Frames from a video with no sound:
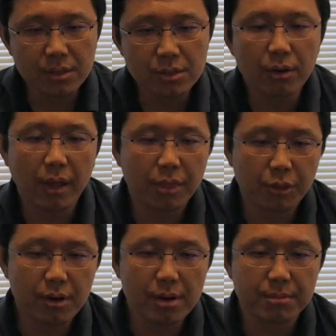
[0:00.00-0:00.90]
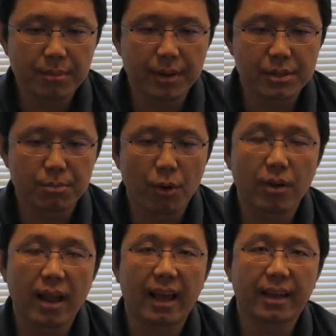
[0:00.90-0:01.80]
So Ethereum is
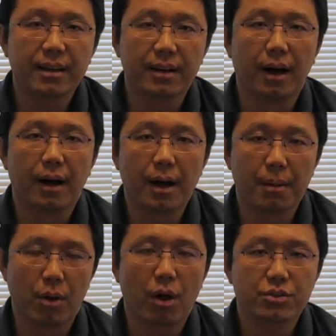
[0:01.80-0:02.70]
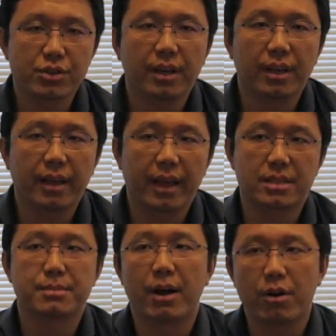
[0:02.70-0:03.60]
more like a blockchain
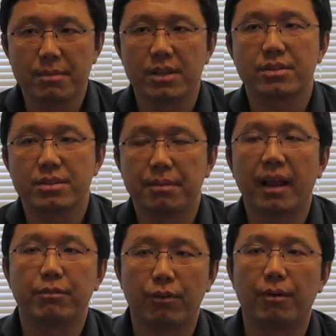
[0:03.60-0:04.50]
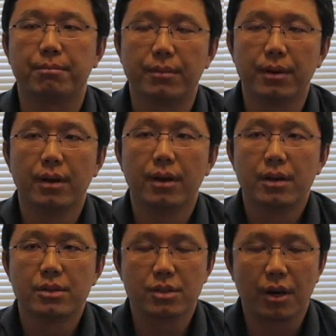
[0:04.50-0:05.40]
experiment platform.
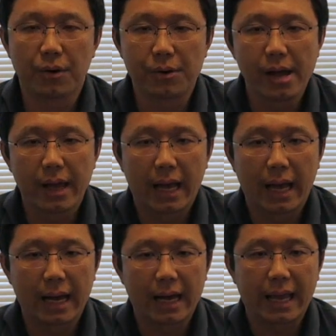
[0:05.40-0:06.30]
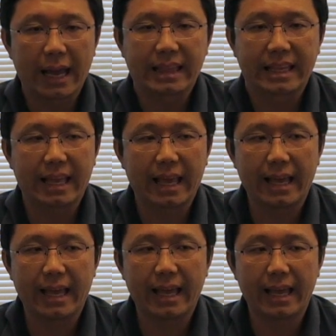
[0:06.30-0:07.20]
So
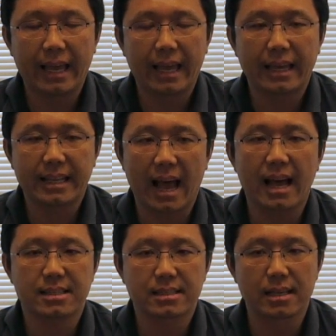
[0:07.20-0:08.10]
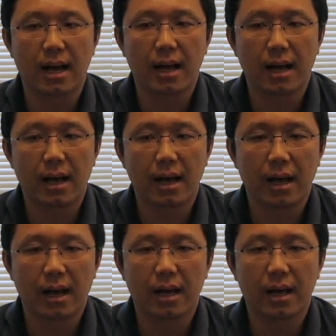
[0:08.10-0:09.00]
it has
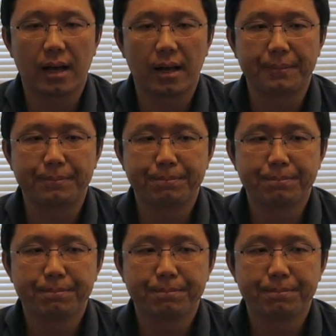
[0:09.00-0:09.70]
a